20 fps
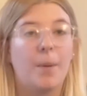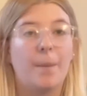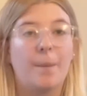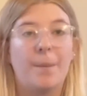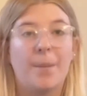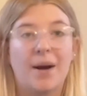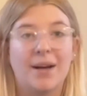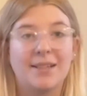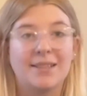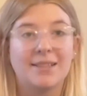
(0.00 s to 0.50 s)

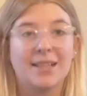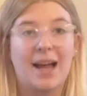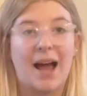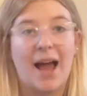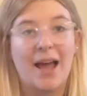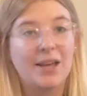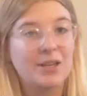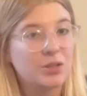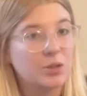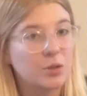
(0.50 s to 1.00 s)
but
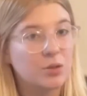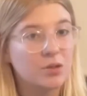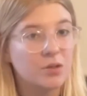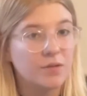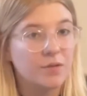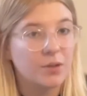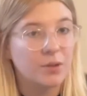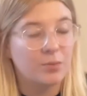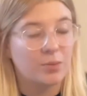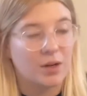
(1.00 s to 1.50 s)
I
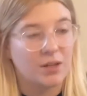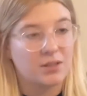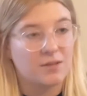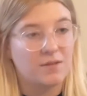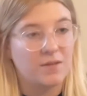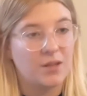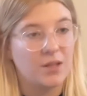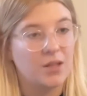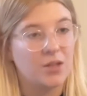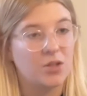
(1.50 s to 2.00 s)
exclusively
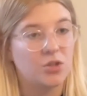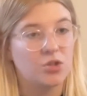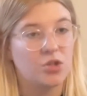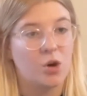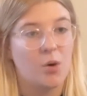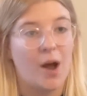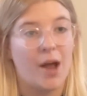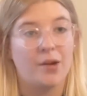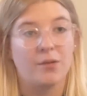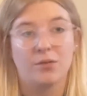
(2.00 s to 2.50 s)
breastfeed,
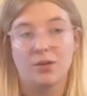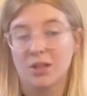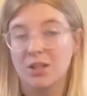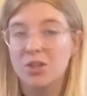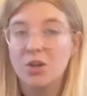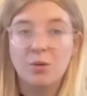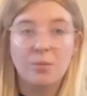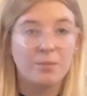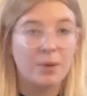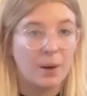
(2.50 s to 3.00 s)
so I really
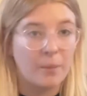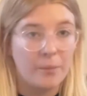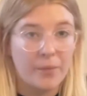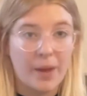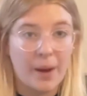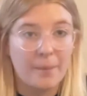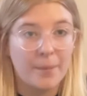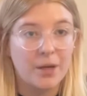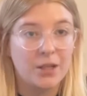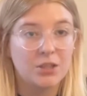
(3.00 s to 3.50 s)
don't pump
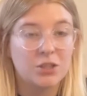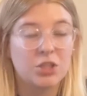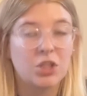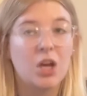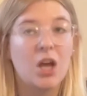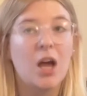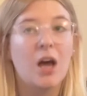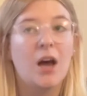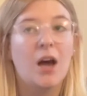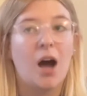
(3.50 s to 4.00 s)
that much.
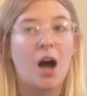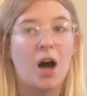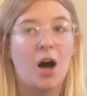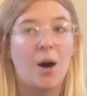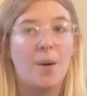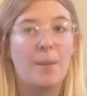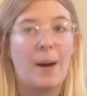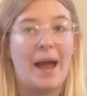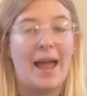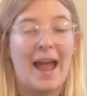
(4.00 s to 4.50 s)

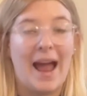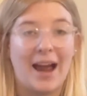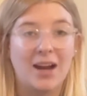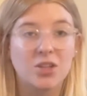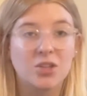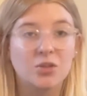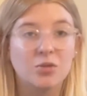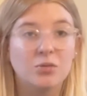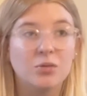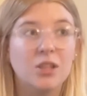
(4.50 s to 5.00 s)
I
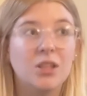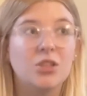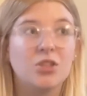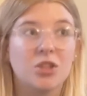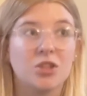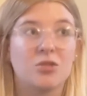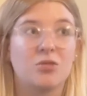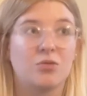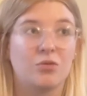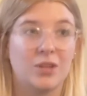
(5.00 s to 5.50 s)
actually
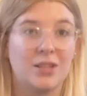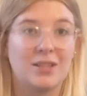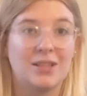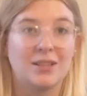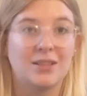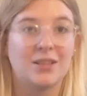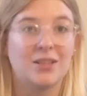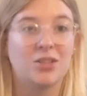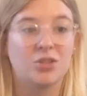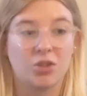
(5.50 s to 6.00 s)
just
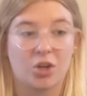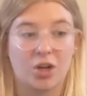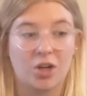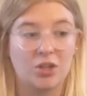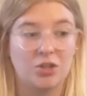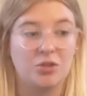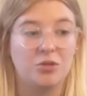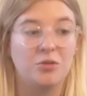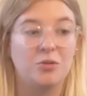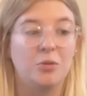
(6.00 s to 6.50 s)
recently
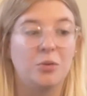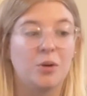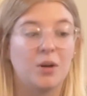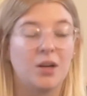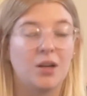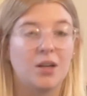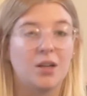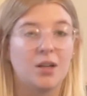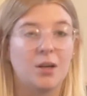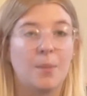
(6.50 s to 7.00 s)
started to
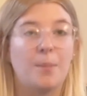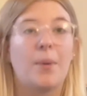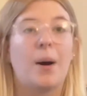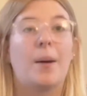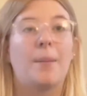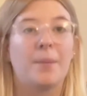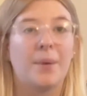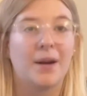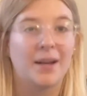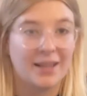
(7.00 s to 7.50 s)

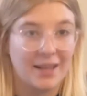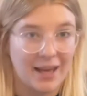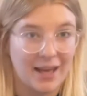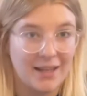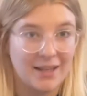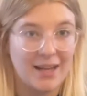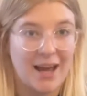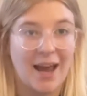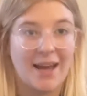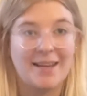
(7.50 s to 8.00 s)
pump
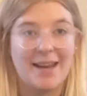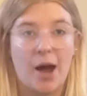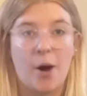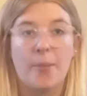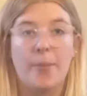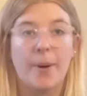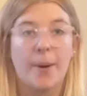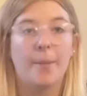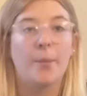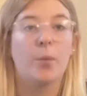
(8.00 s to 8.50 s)
again. I now
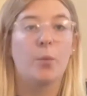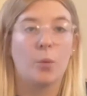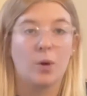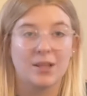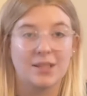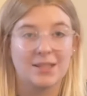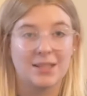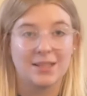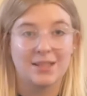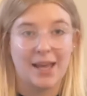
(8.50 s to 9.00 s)
pump
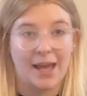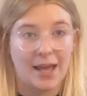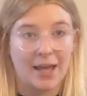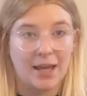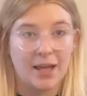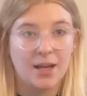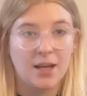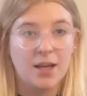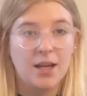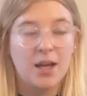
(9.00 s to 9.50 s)
once a
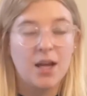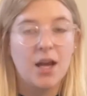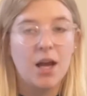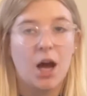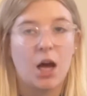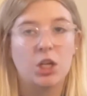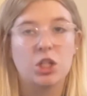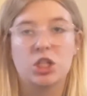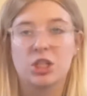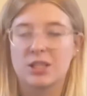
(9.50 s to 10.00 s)
day
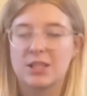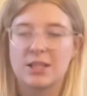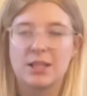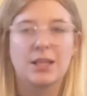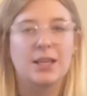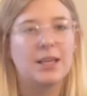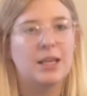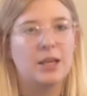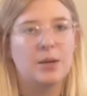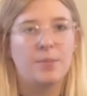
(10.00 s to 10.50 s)
just to
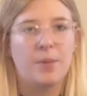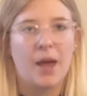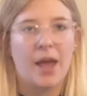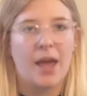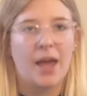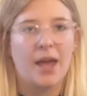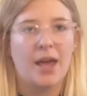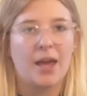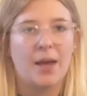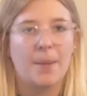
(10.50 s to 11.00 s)
keep
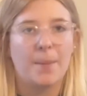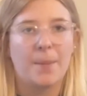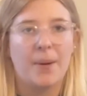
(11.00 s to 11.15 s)
a